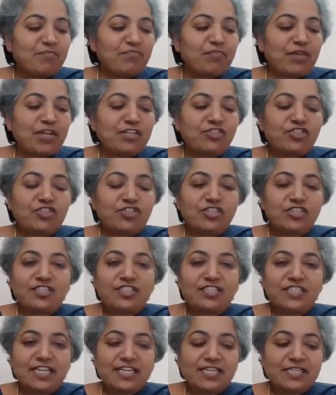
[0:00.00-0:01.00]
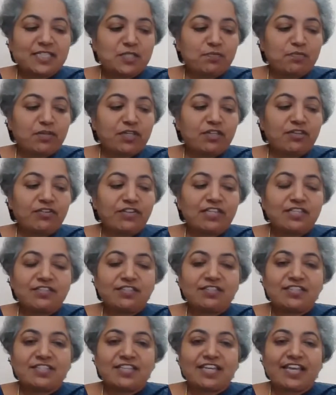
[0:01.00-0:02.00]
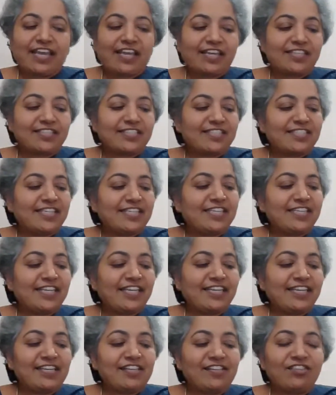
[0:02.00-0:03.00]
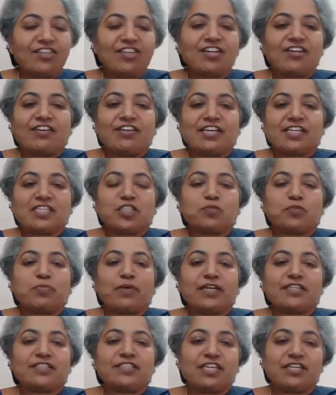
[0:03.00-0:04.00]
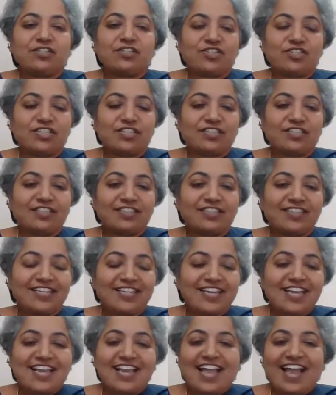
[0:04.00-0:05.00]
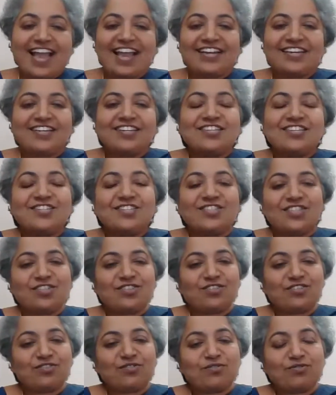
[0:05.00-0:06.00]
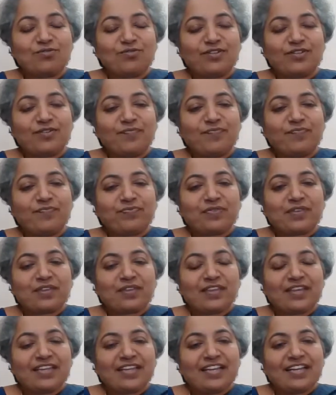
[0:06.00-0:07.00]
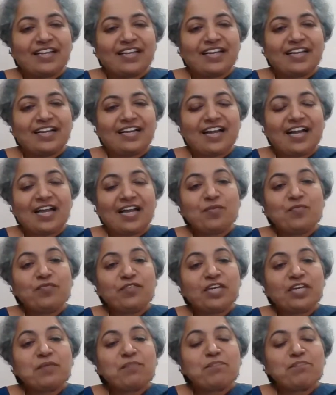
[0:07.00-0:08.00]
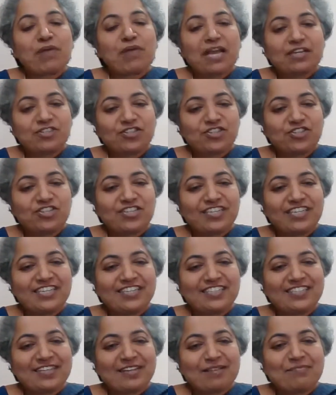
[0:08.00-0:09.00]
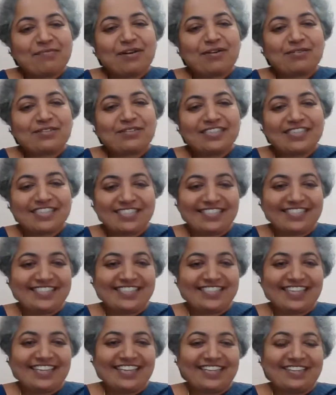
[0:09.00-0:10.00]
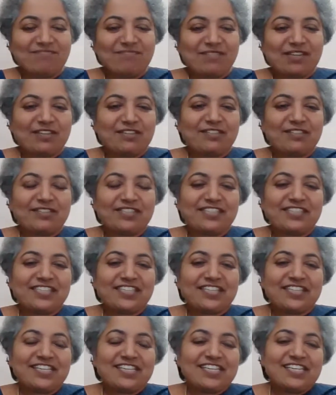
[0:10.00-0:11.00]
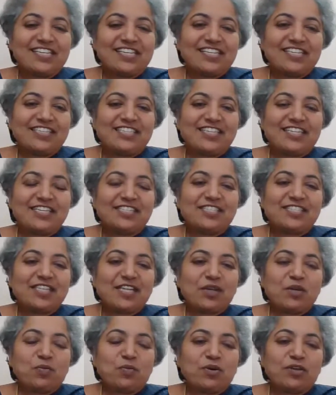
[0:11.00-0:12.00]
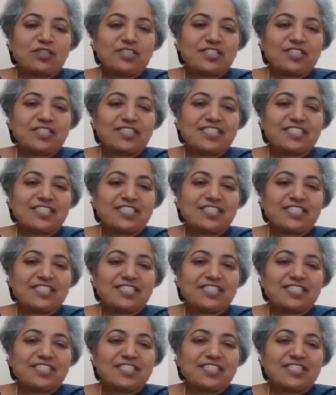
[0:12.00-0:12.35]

patients' experience exceeding their expectation and nurses' role. I'm very passionate about nursing because nursing was,